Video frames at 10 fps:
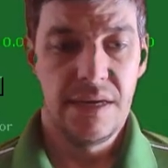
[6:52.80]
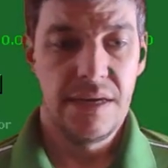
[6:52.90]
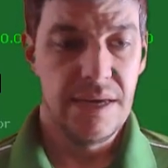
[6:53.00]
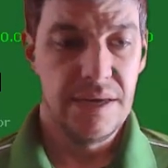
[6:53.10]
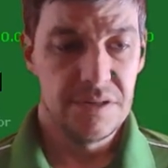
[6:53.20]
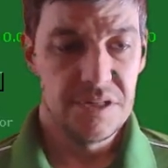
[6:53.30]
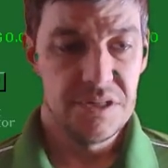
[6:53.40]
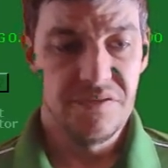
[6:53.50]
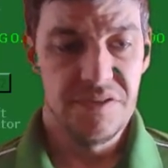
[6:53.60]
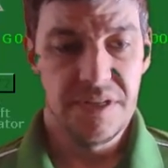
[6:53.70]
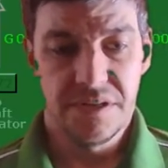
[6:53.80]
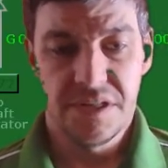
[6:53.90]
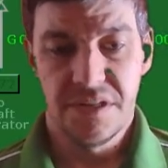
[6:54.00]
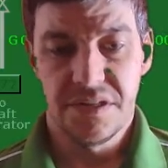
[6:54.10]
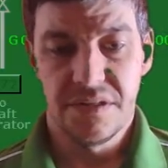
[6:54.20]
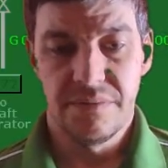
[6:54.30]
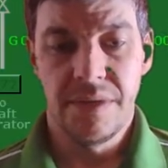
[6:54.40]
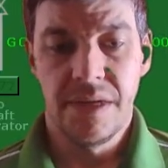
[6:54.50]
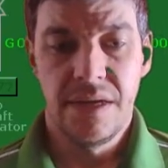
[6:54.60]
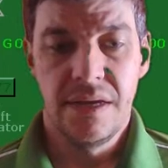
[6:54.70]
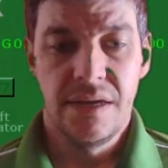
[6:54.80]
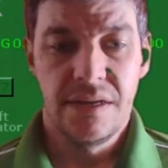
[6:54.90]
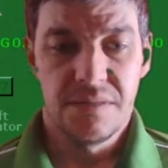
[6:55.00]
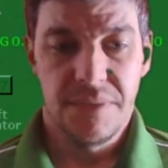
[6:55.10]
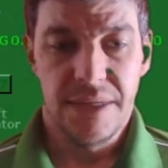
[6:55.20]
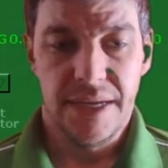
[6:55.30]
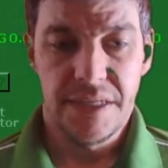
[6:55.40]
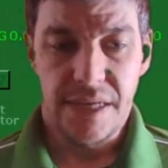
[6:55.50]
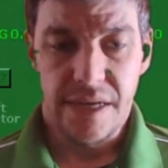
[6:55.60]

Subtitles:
And our service air system supplies